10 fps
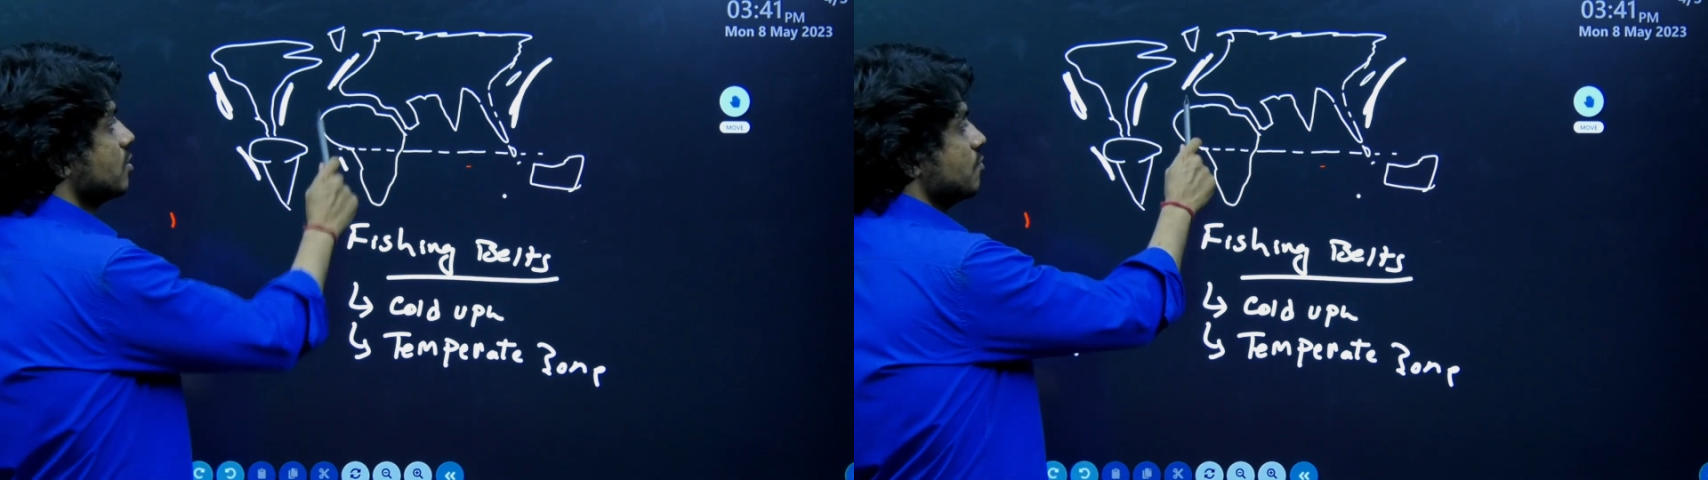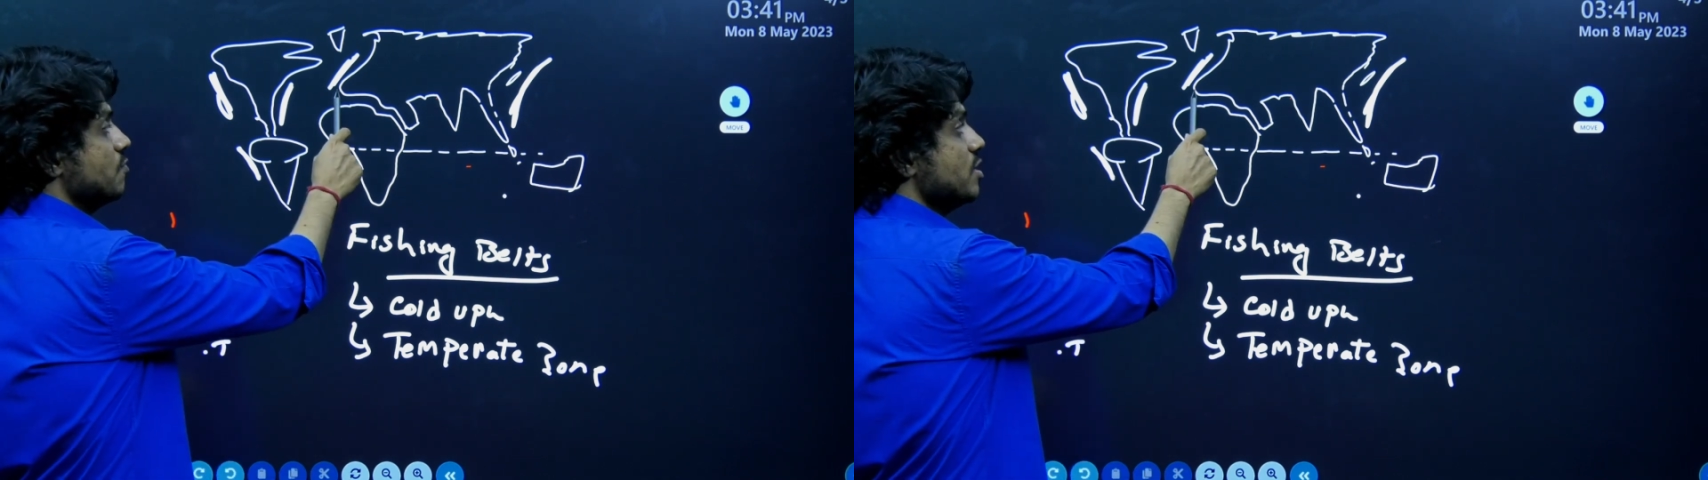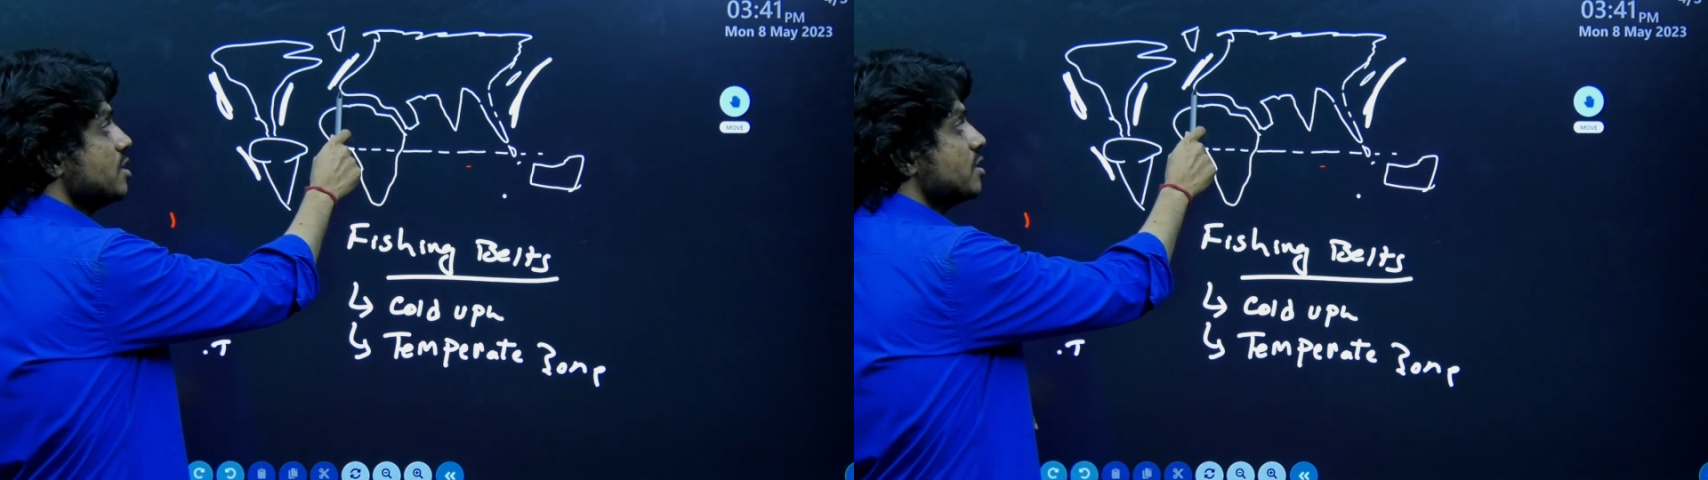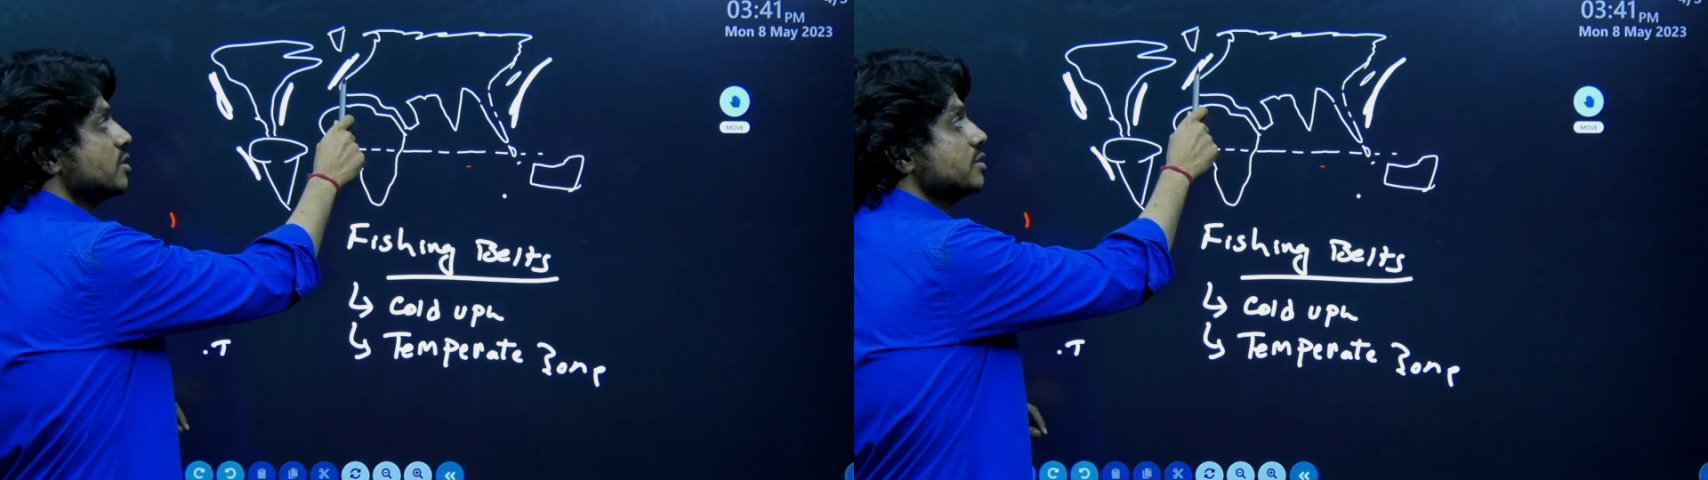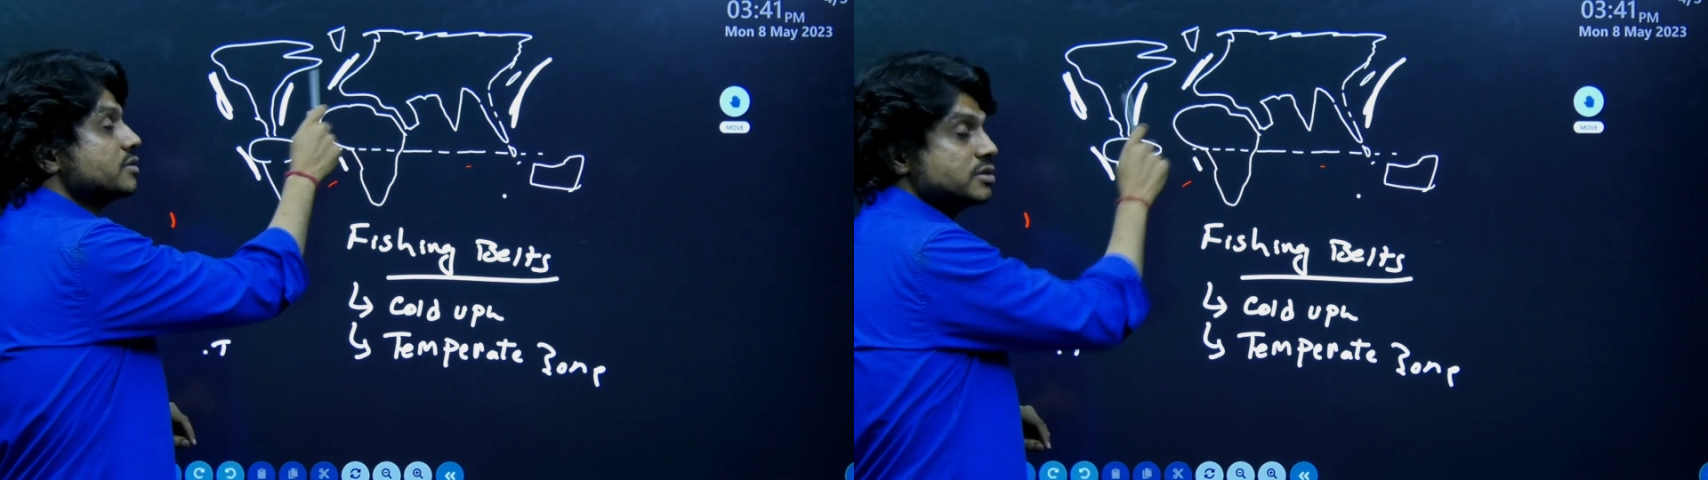where
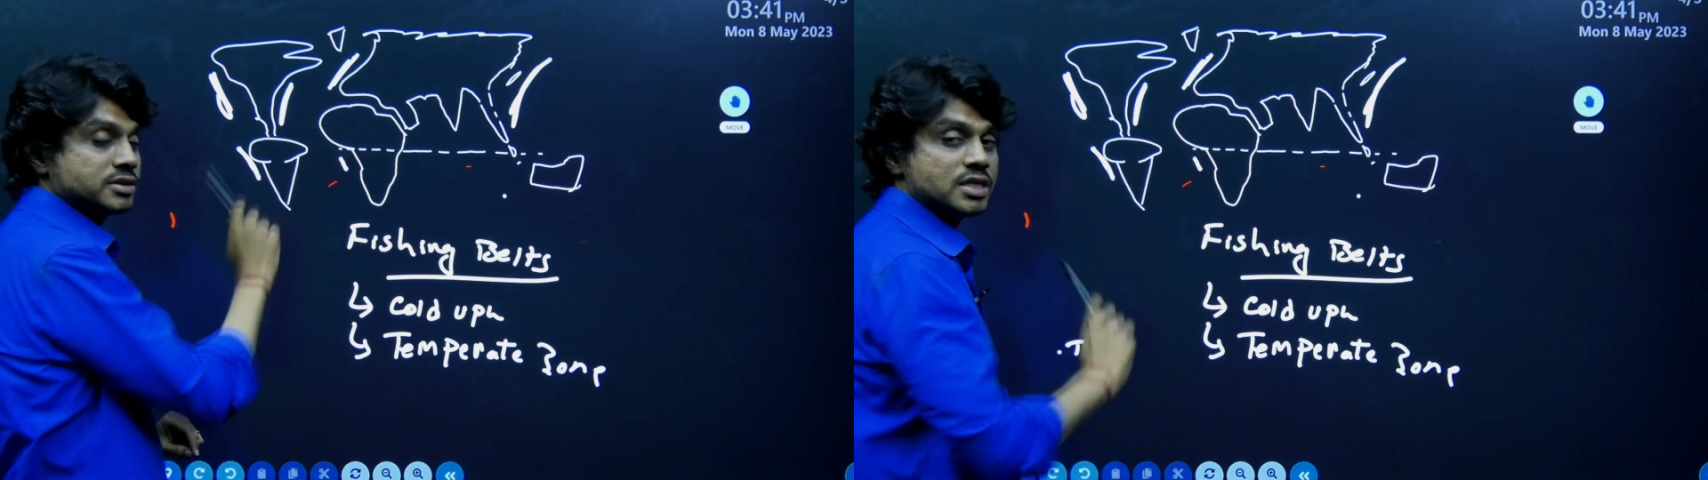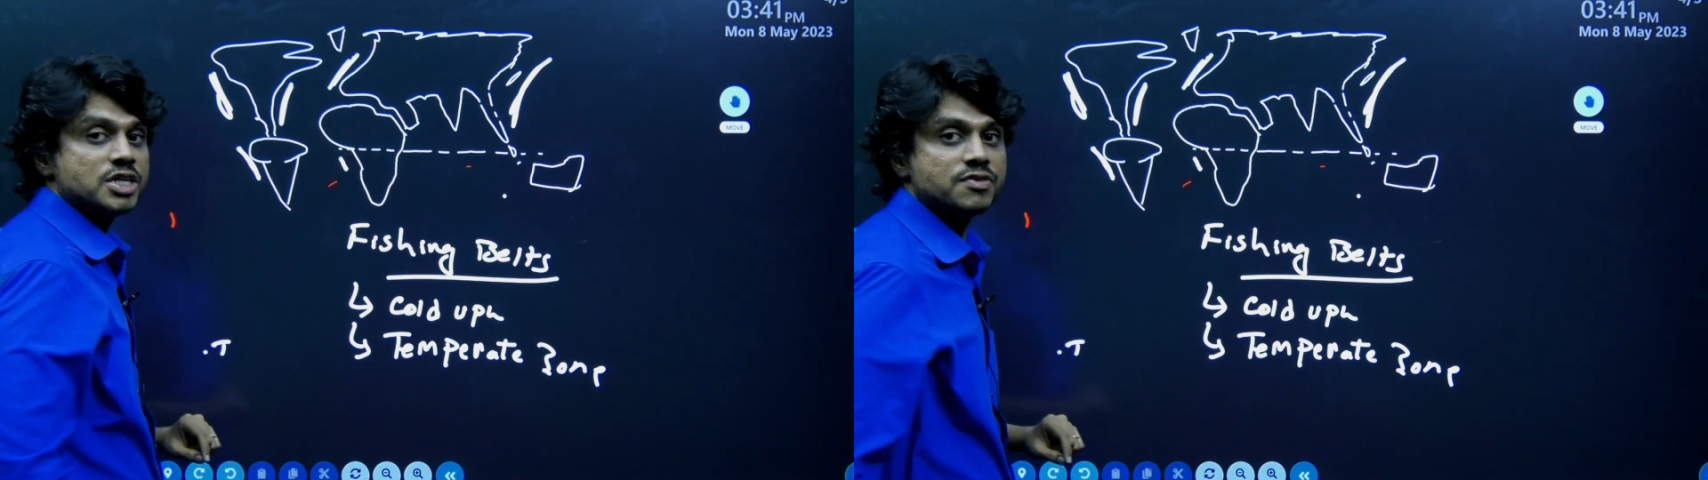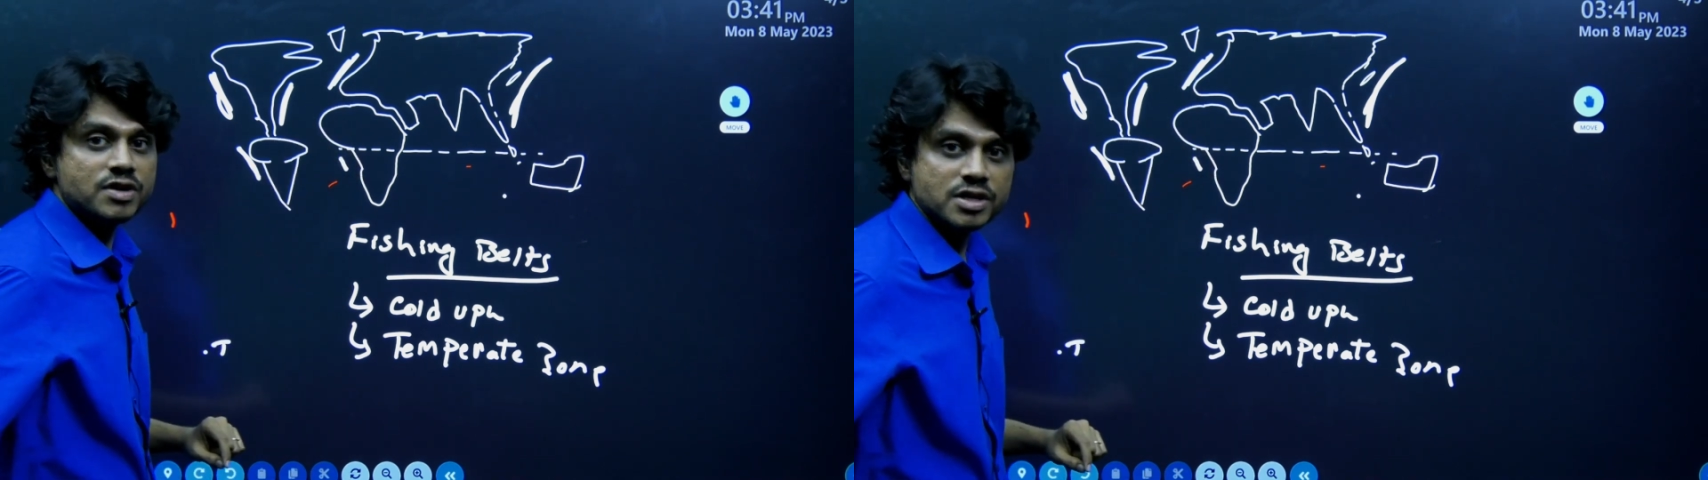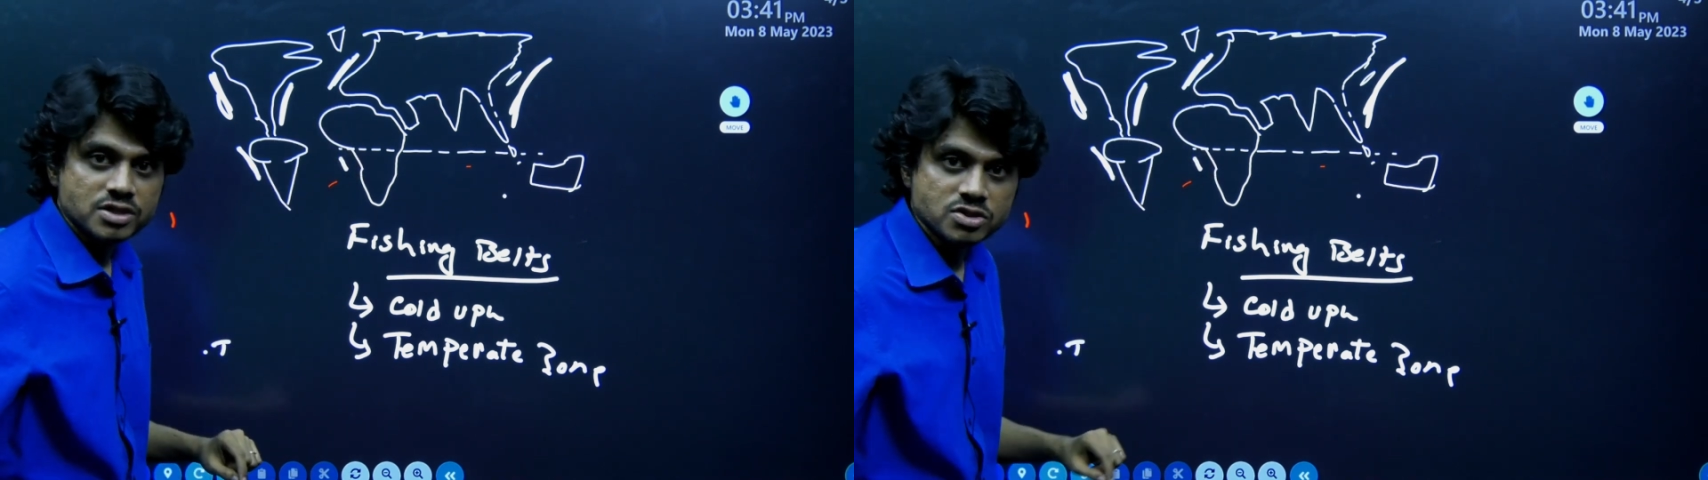such advantages